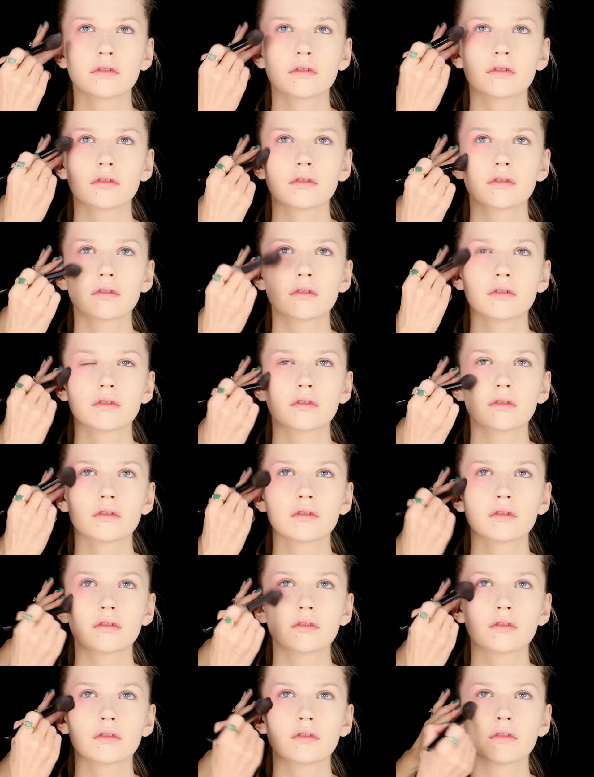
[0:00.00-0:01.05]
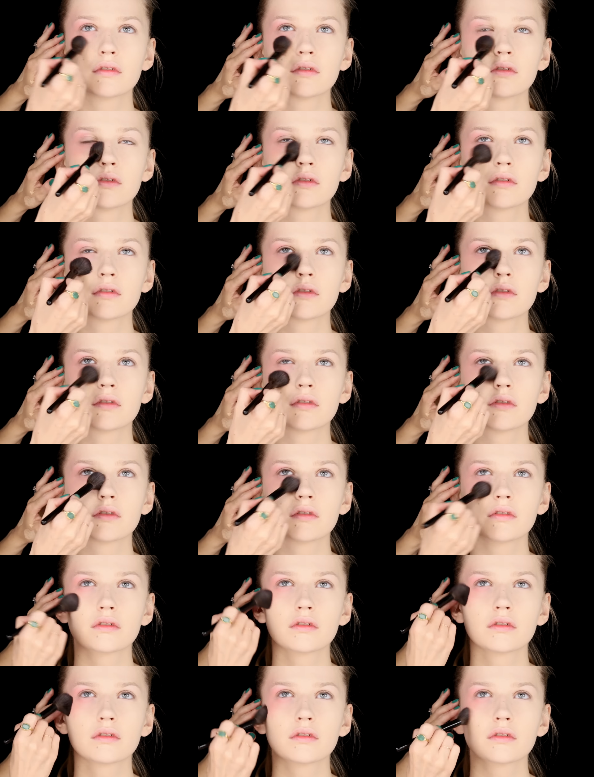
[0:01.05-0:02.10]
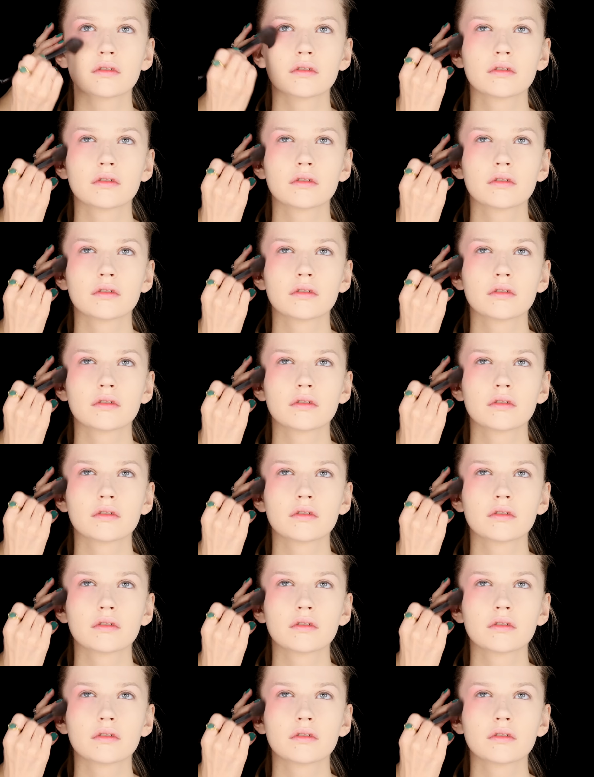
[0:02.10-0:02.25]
No one is speaking in this clip.